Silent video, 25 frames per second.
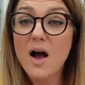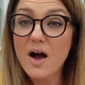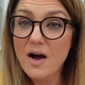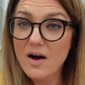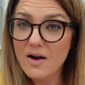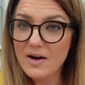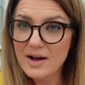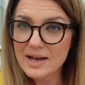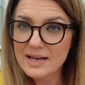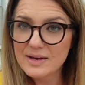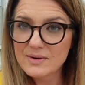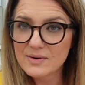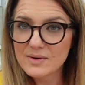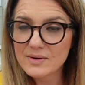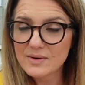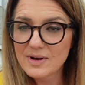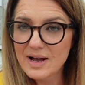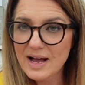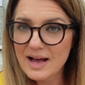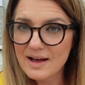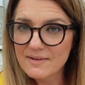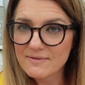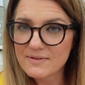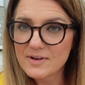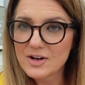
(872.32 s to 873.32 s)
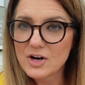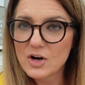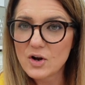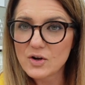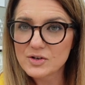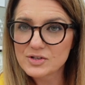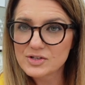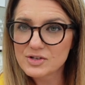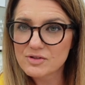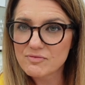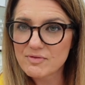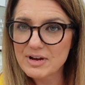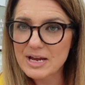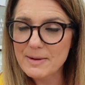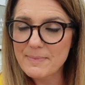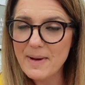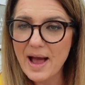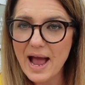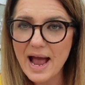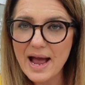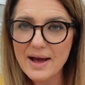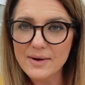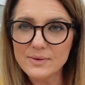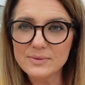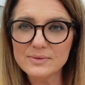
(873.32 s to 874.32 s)
I have lost three
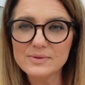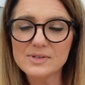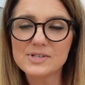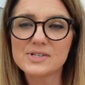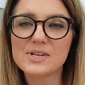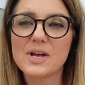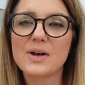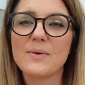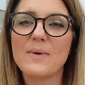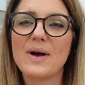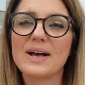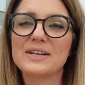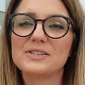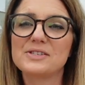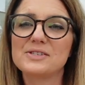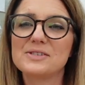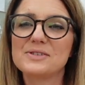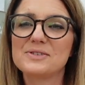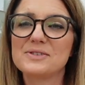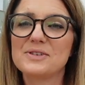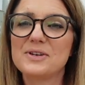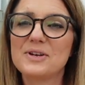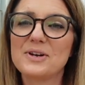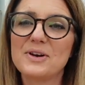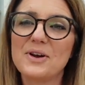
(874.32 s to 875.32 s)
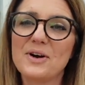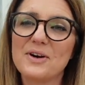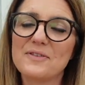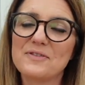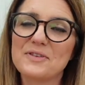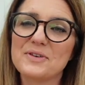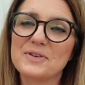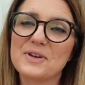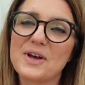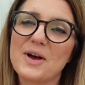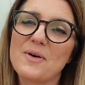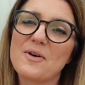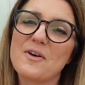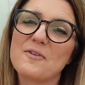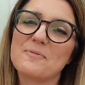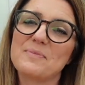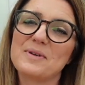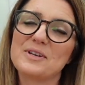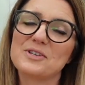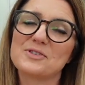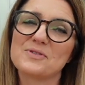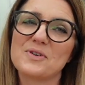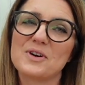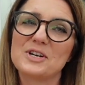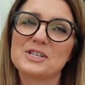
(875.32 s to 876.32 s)
pounds. So as a lot of you know, I've
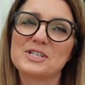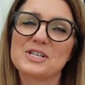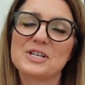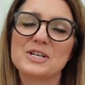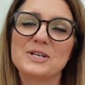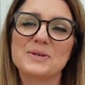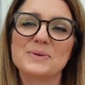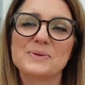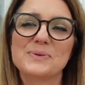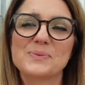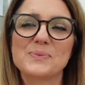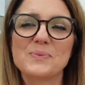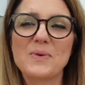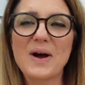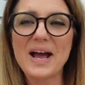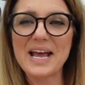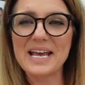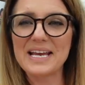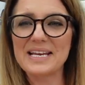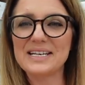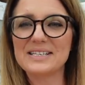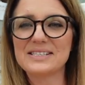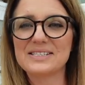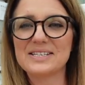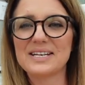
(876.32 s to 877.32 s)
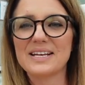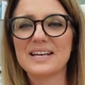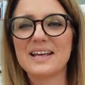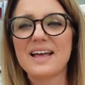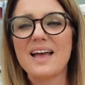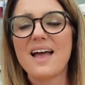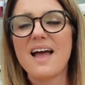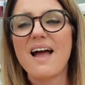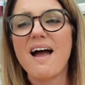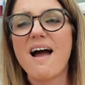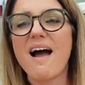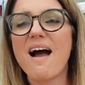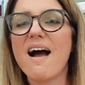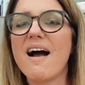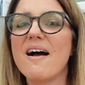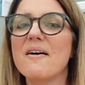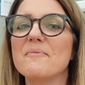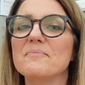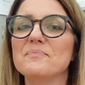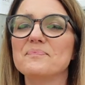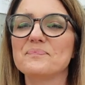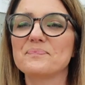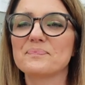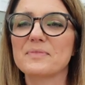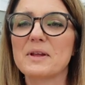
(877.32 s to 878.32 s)
been trying to lose weight
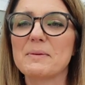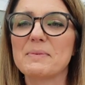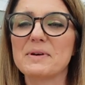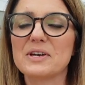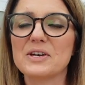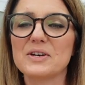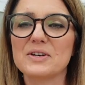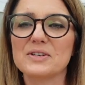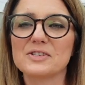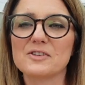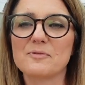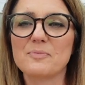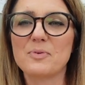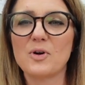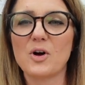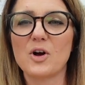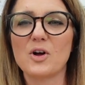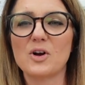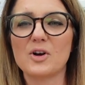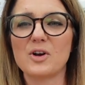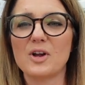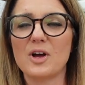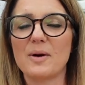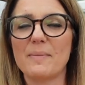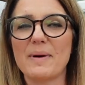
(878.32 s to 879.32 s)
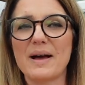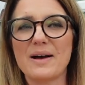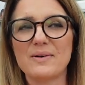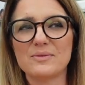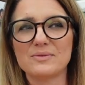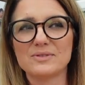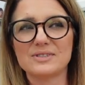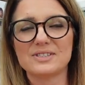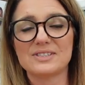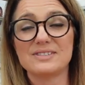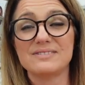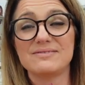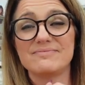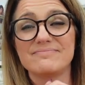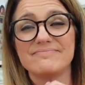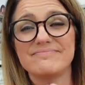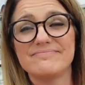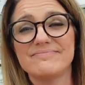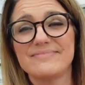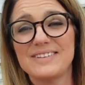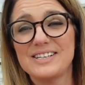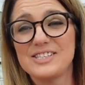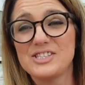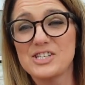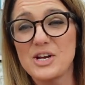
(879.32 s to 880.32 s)
um, because I've put on about
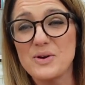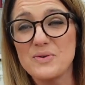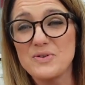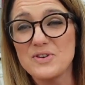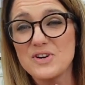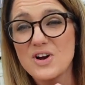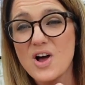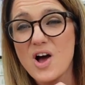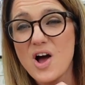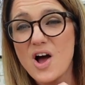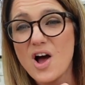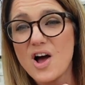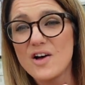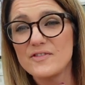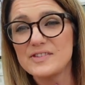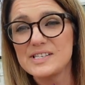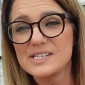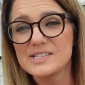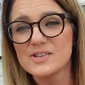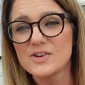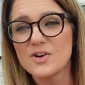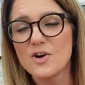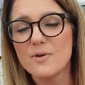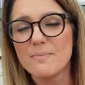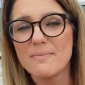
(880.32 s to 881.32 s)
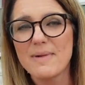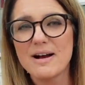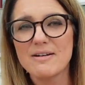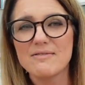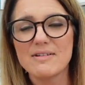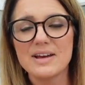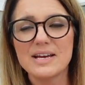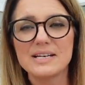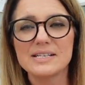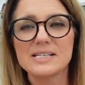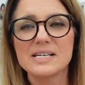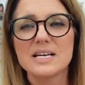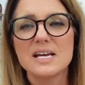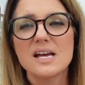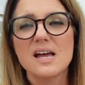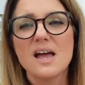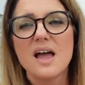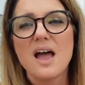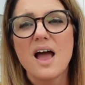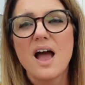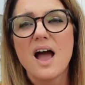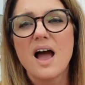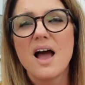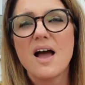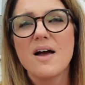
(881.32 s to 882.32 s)
a stone and a half since I got married
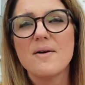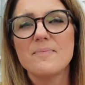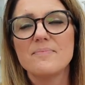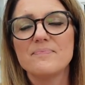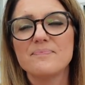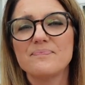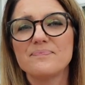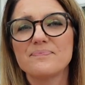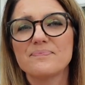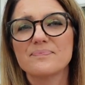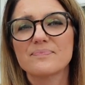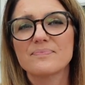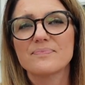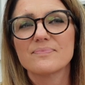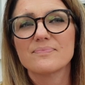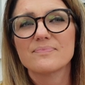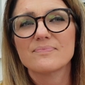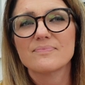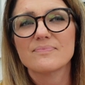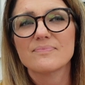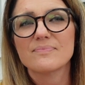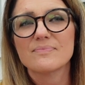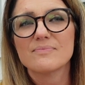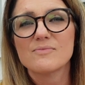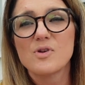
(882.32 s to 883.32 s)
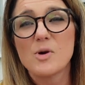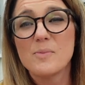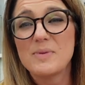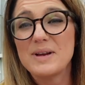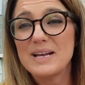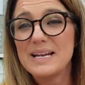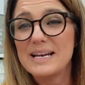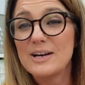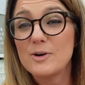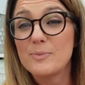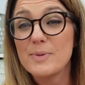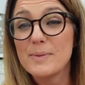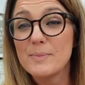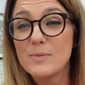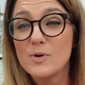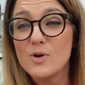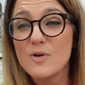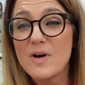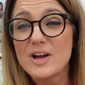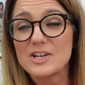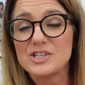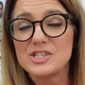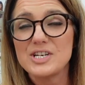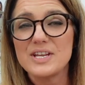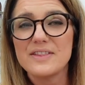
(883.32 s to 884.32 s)
um, probably a little bit
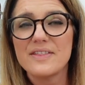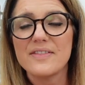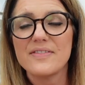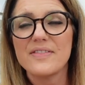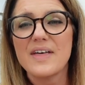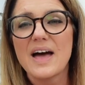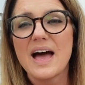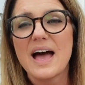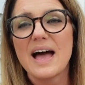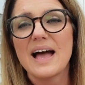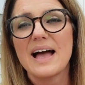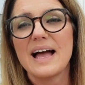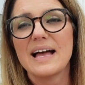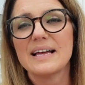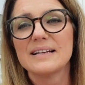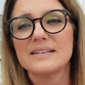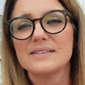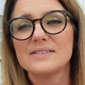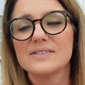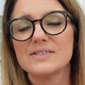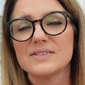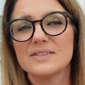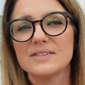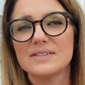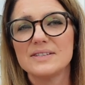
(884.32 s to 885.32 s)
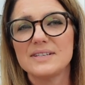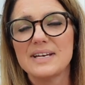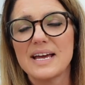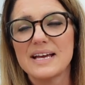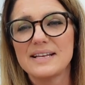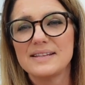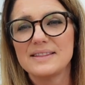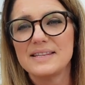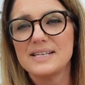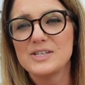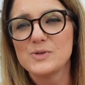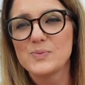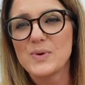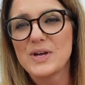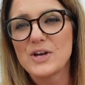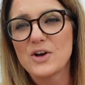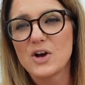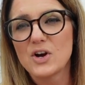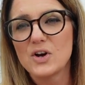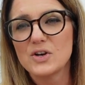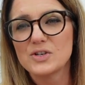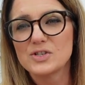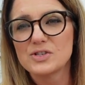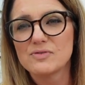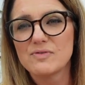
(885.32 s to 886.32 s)
more actually than that and yeah this week
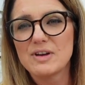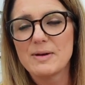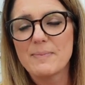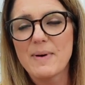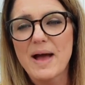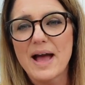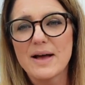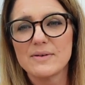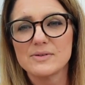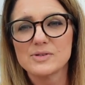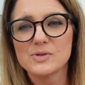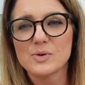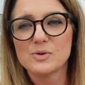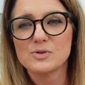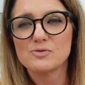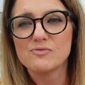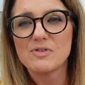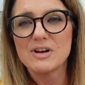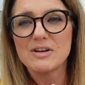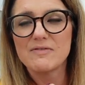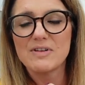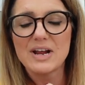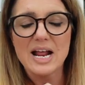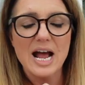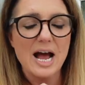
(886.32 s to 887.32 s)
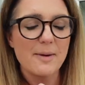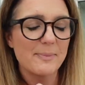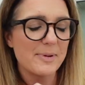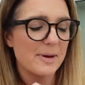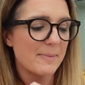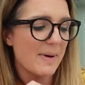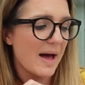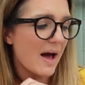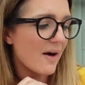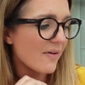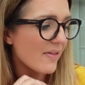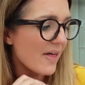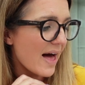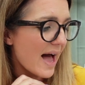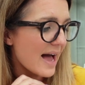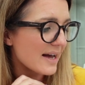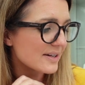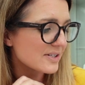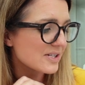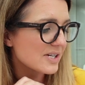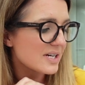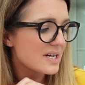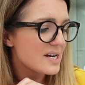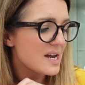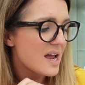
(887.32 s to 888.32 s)
I lost three pounds so I was really really happy about
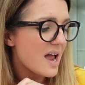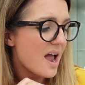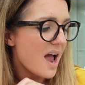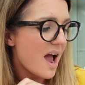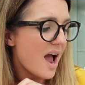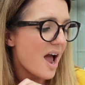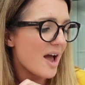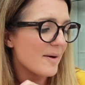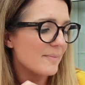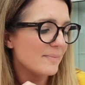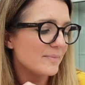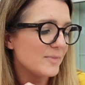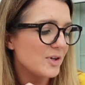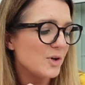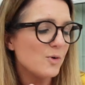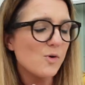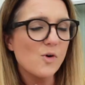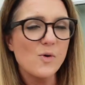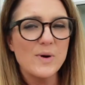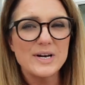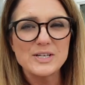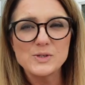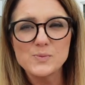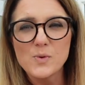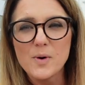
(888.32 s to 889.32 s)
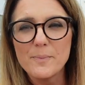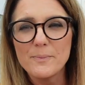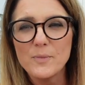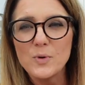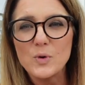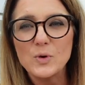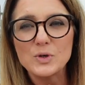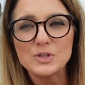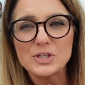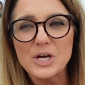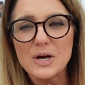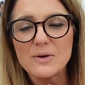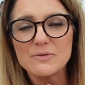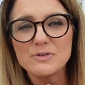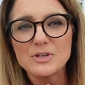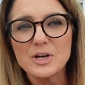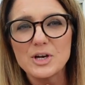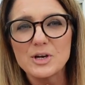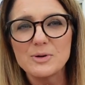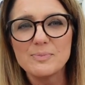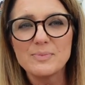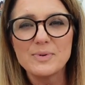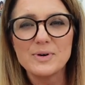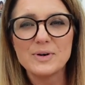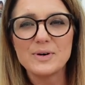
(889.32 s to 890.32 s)
that um, you always want more don't
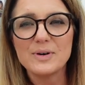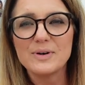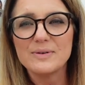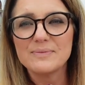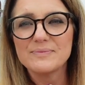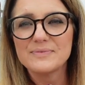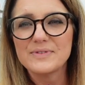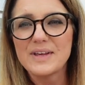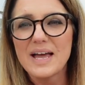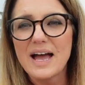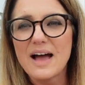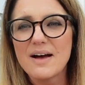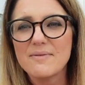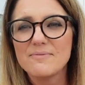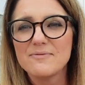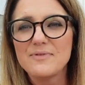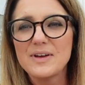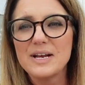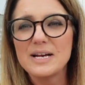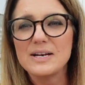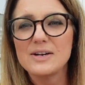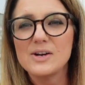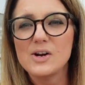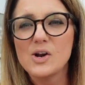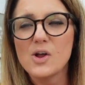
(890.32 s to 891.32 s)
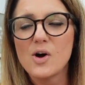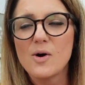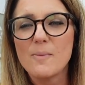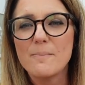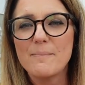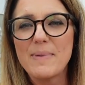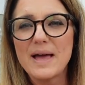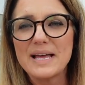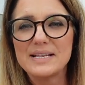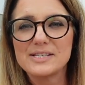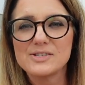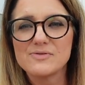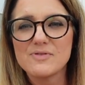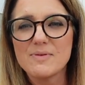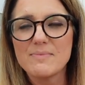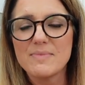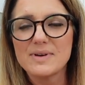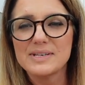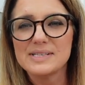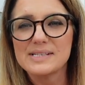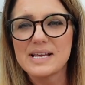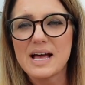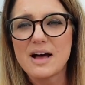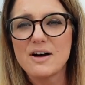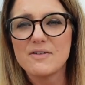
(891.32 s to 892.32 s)
you but yeah I'm feeling a lot better in
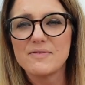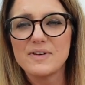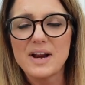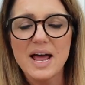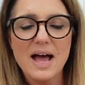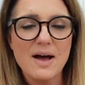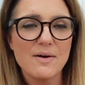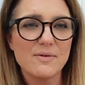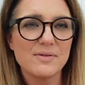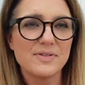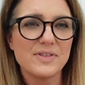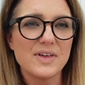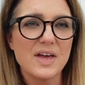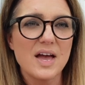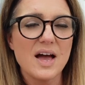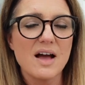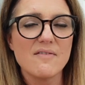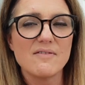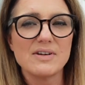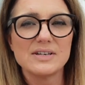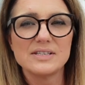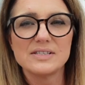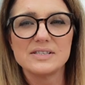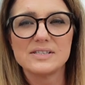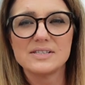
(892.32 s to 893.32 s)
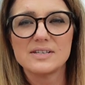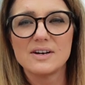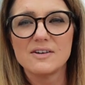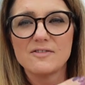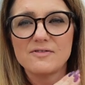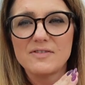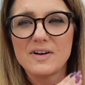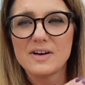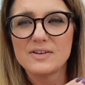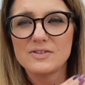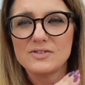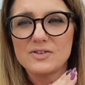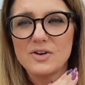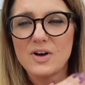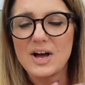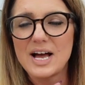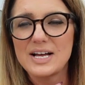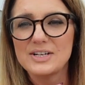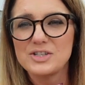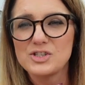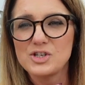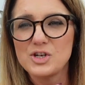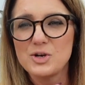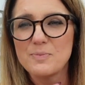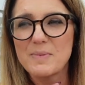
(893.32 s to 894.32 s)
myself and healthier and I've not
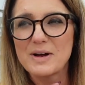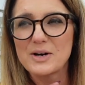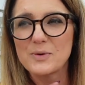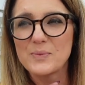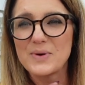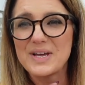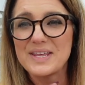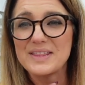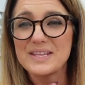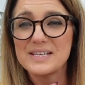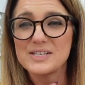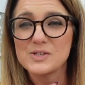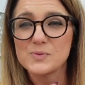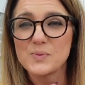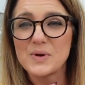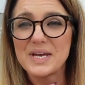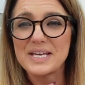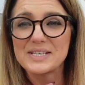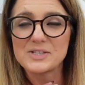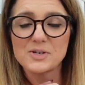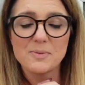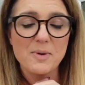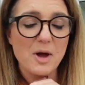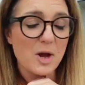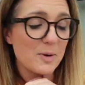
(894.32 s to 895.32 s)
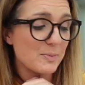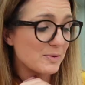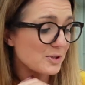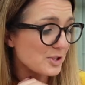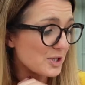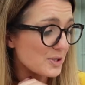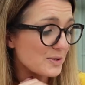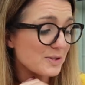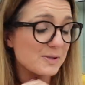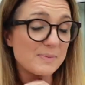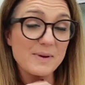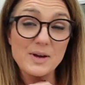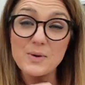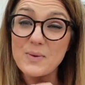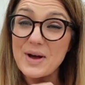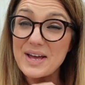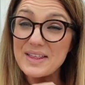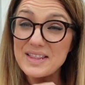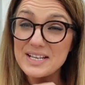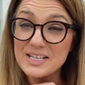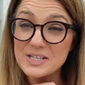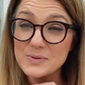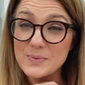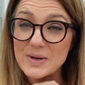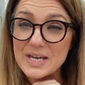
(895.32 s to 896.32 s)
had too bad a week this week so I'm hoping to lose a bit of weight
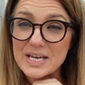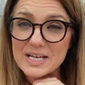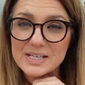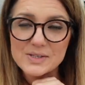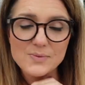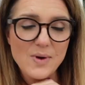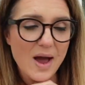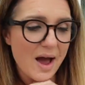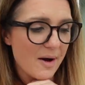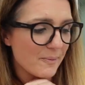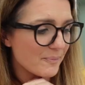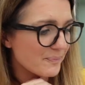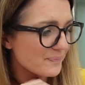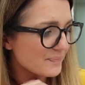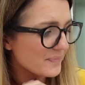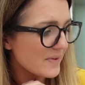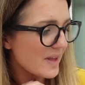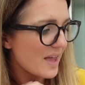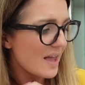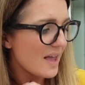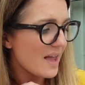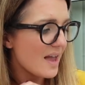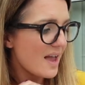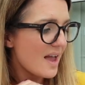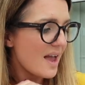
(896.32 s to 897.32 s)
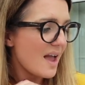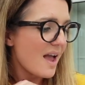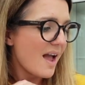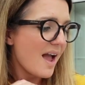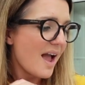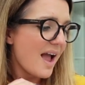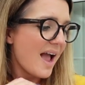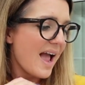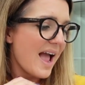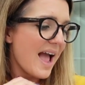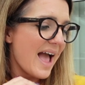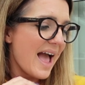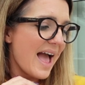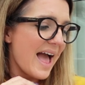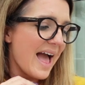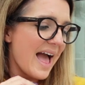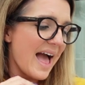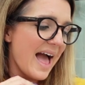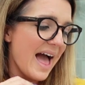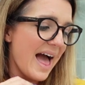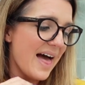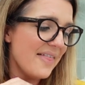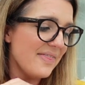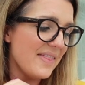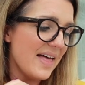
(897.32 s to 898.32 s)
this week as well
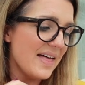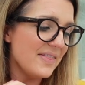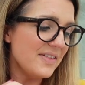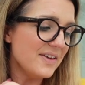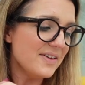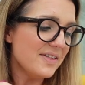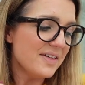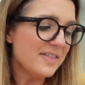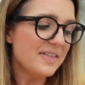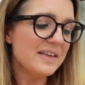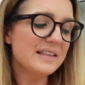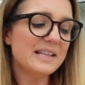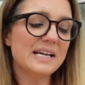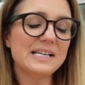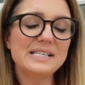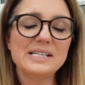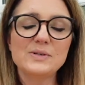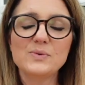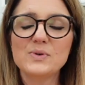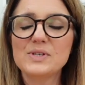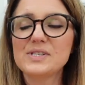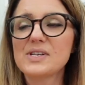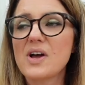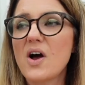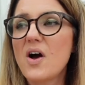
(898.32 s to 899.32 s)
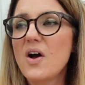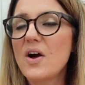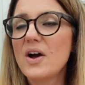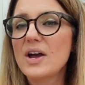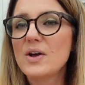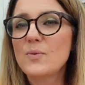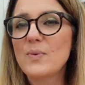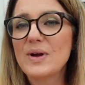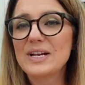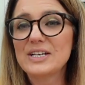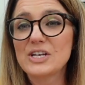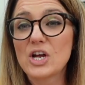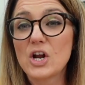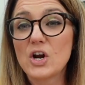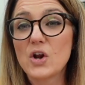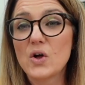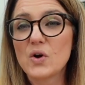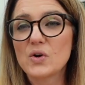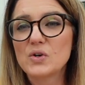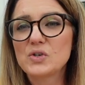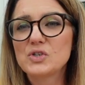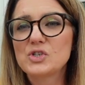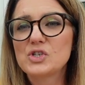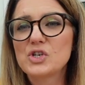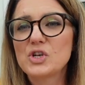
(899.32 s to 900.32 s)
and then the other thing that I did was I went
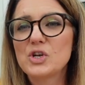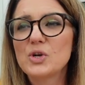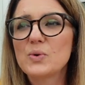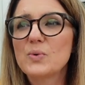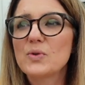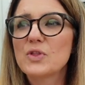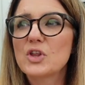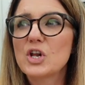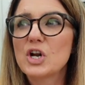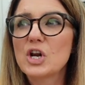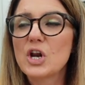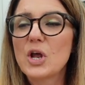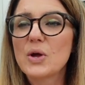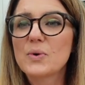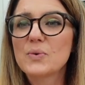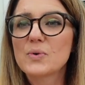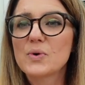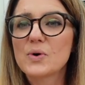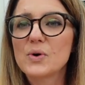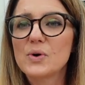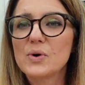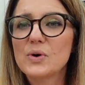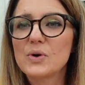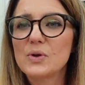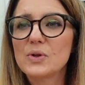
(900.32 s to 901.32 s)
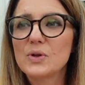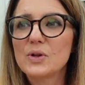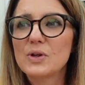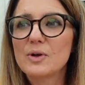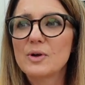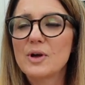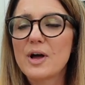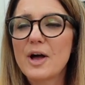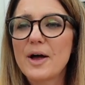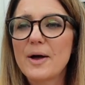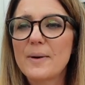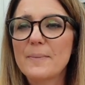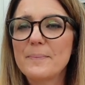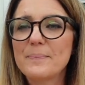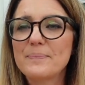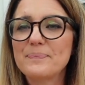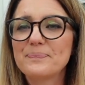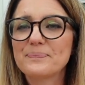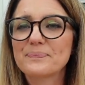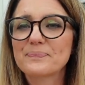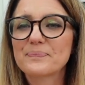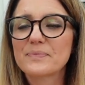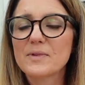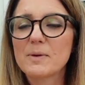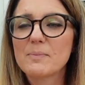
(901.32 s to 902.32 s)
along to the local
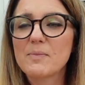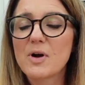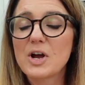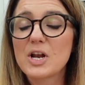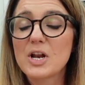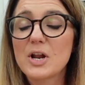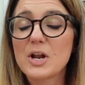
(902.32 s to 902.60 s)
um, my